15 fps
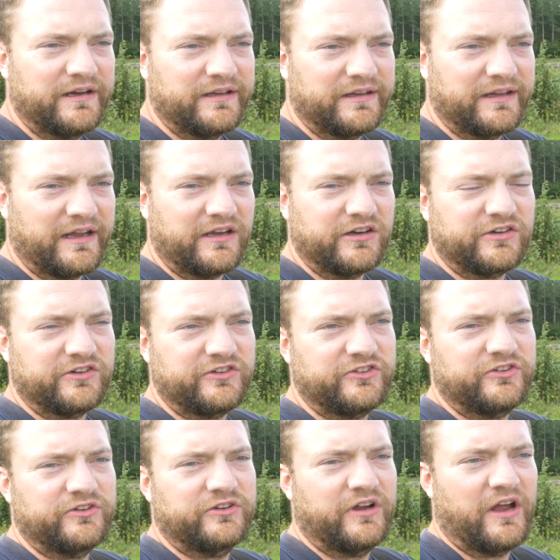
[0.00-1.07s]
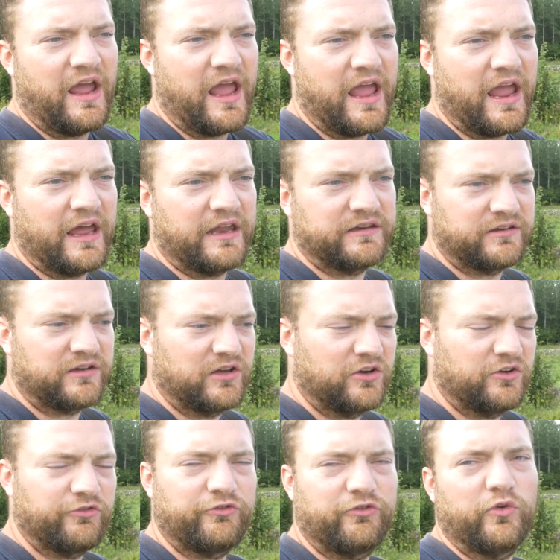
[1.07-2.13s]
layers and
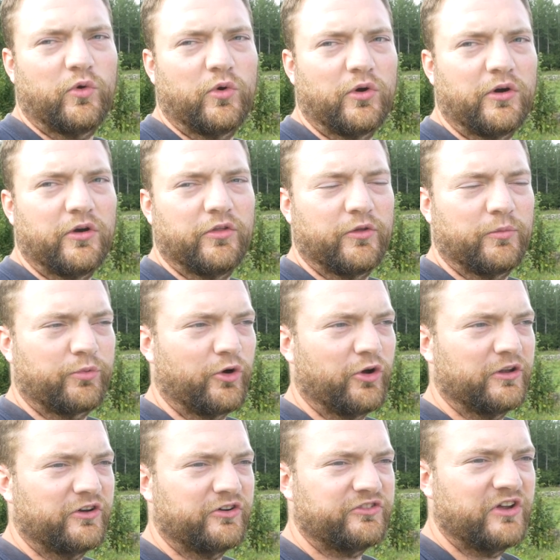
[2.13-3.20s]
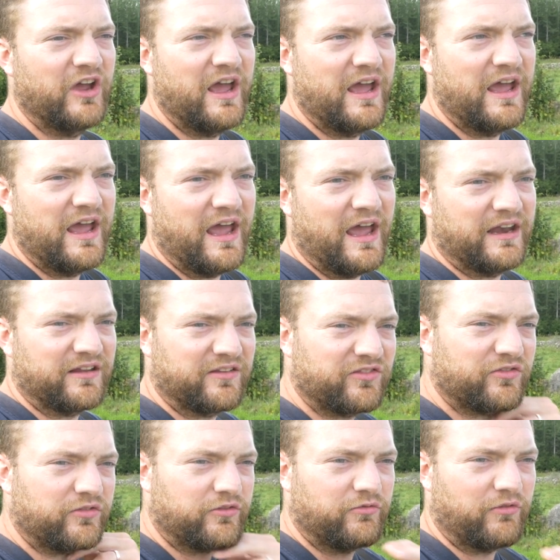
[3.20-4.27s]
for the broilers, and
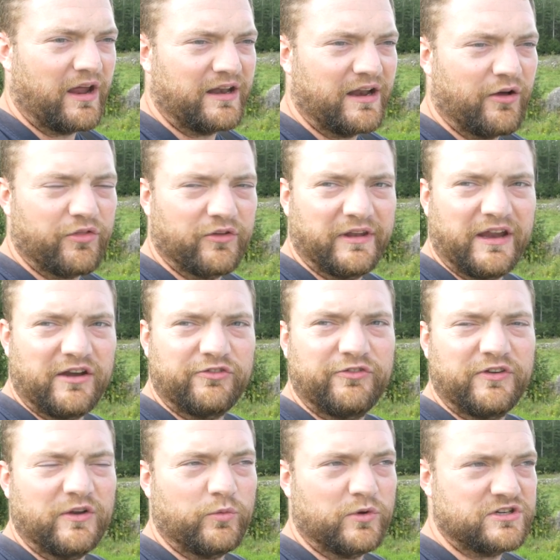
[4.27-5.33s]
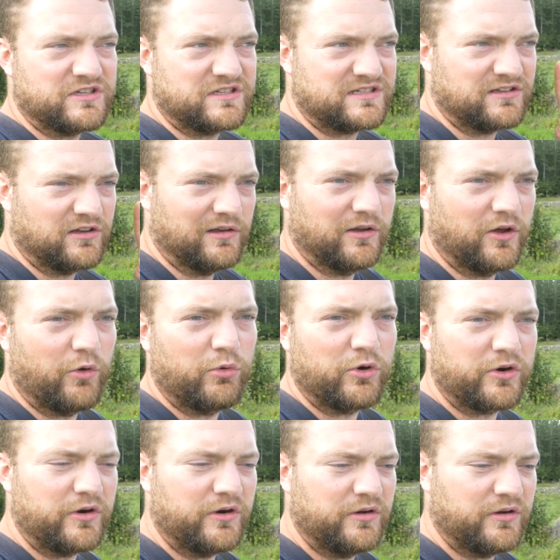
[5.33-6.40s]
it's right now the layer feed, which is
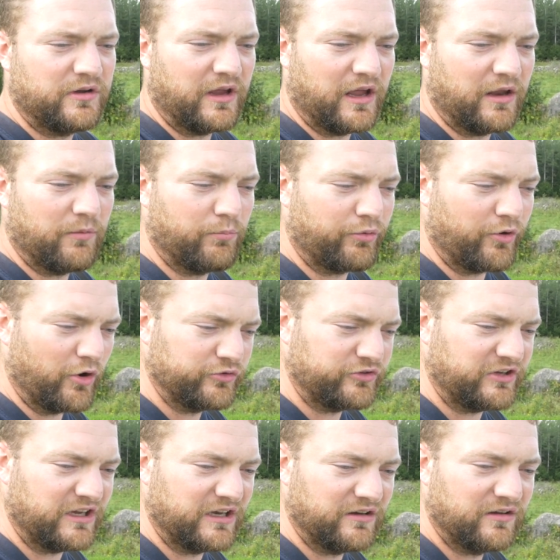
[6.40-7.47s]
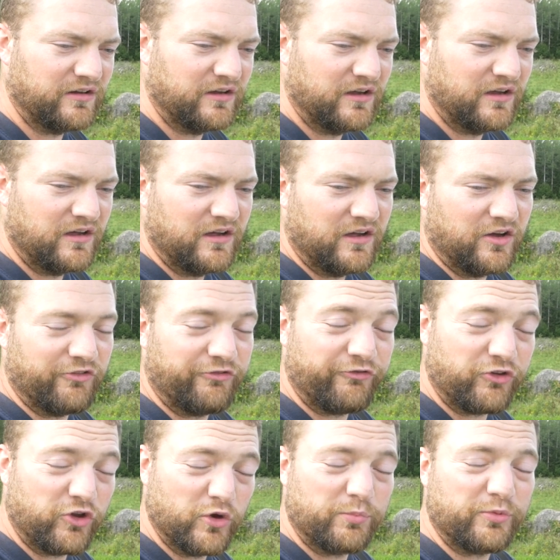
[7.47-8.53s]
lower in protein, a
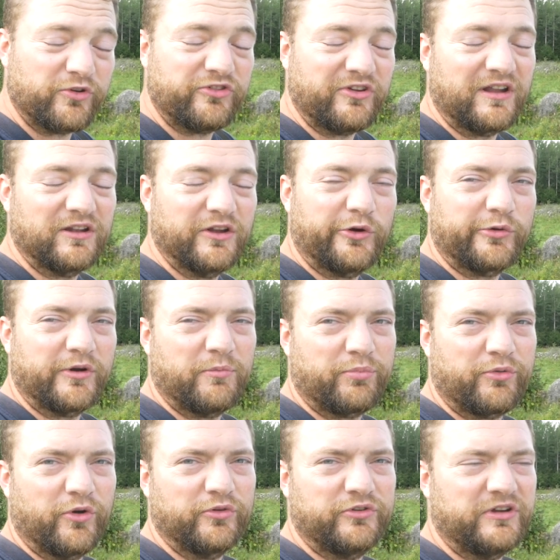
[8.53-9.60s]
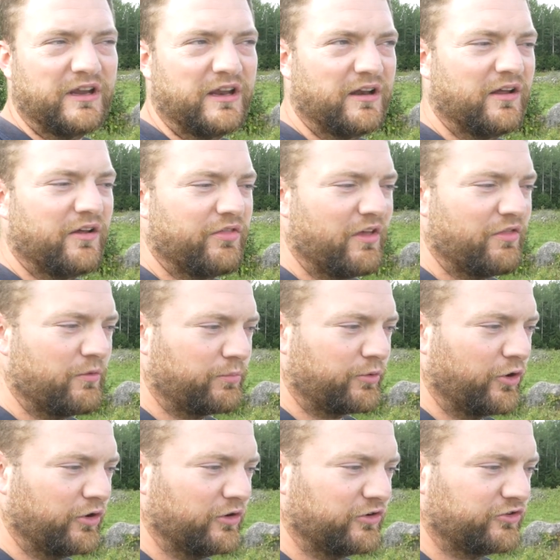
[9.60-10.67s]
few percent lower in protein than the
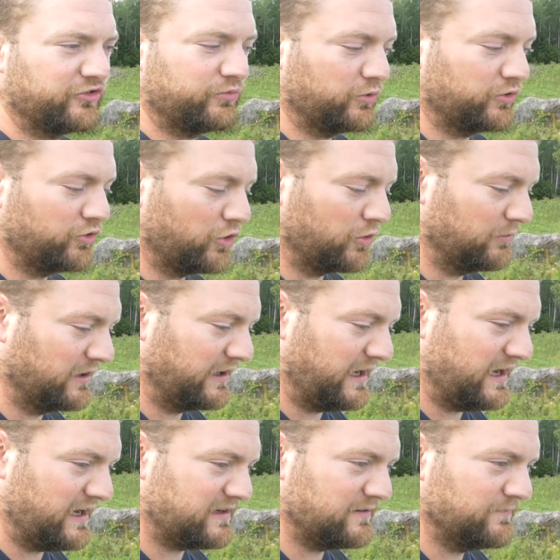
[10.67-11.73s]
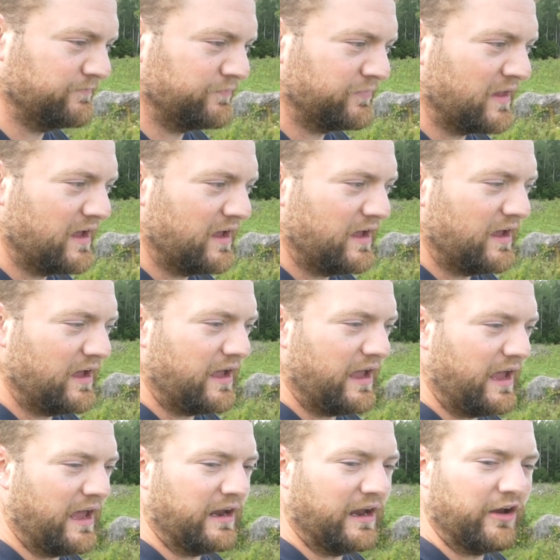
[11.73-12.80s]
broilers would normally eat.
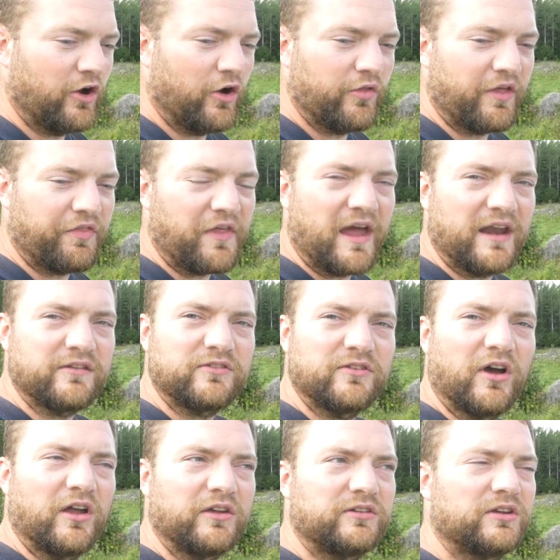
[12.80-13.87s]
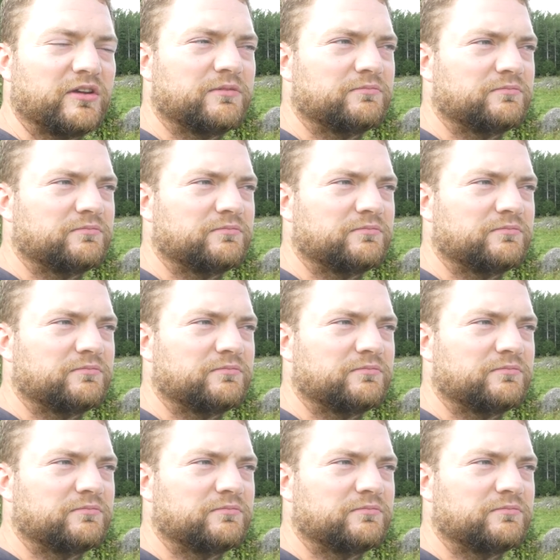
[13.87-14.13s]
And I know that that is not